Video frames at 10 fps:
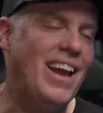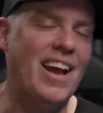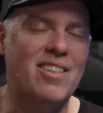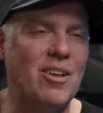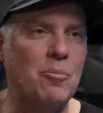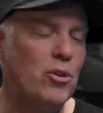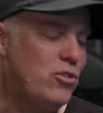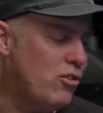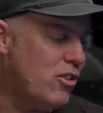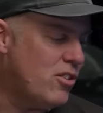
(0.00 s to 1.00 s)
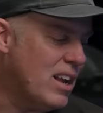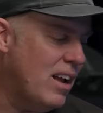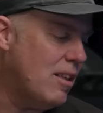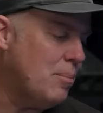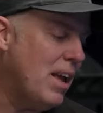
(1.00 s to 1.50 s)
Yeah, so boost is just a
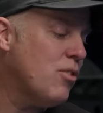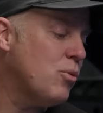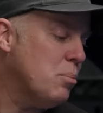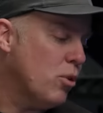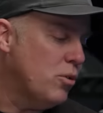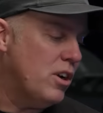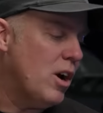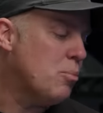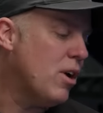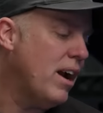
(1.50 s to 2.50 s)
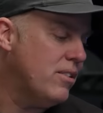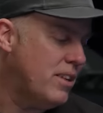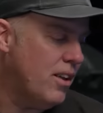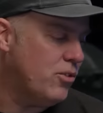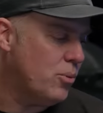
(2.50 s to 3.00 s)
concept. As we proved in our prior
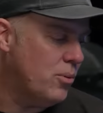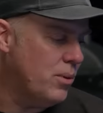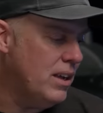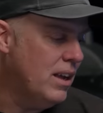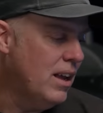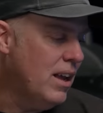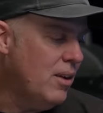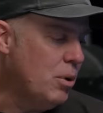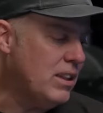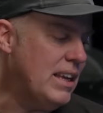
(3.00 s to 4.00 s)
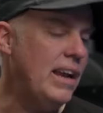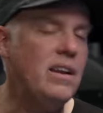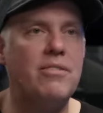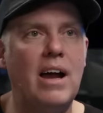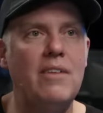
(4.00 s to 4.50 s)
test when we put the
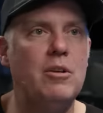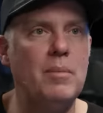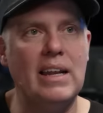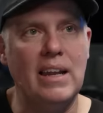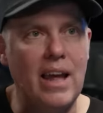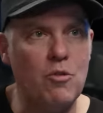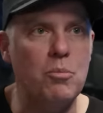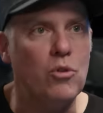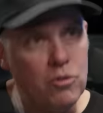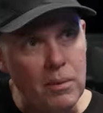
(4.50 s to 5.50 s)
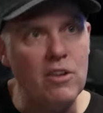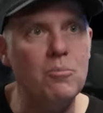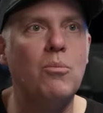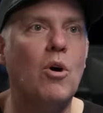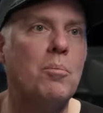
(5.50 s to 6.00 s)
E85 in made less boost, made
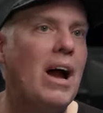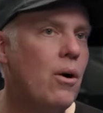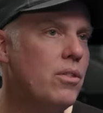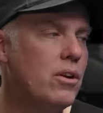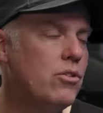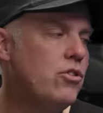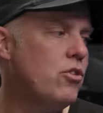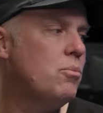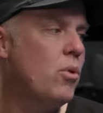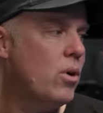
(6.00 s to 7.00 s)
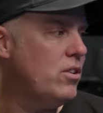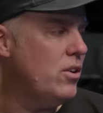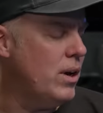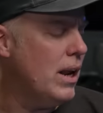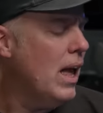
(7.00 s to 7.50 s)
more power, there's same, just more to
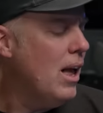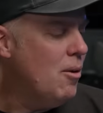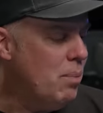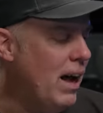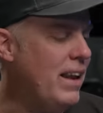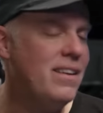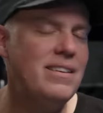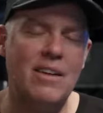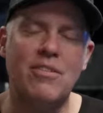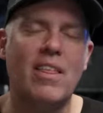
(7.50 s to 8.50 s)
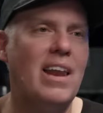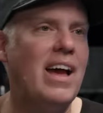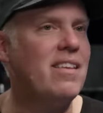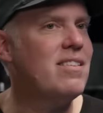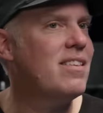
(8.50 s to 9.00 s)
thing. it. But
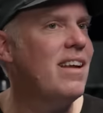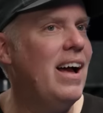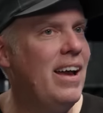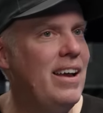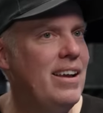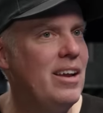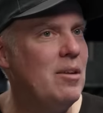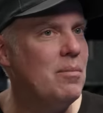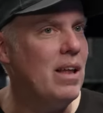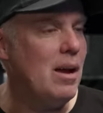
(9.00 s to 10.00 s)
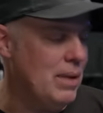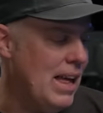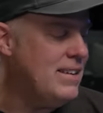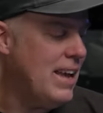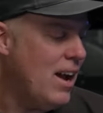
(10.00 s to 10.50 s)
nevertheless, I am I'm
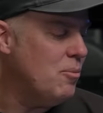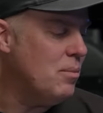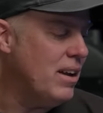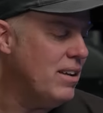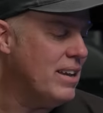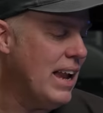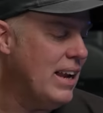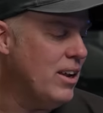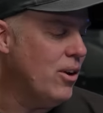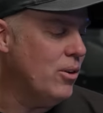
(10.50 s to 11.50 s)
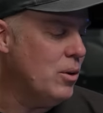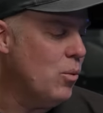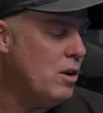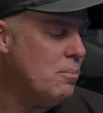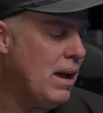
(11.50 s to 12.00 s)
let down by gaining only
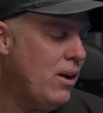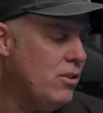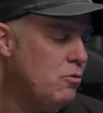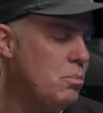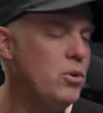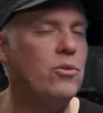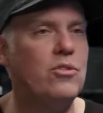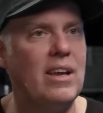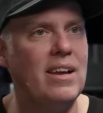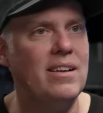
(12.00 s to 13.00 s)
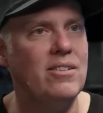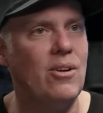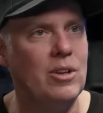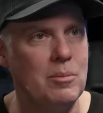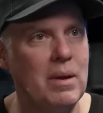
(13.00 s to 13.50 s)
one pound of boost and
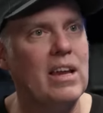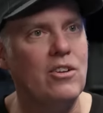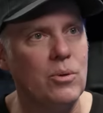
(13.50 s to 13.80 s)
only making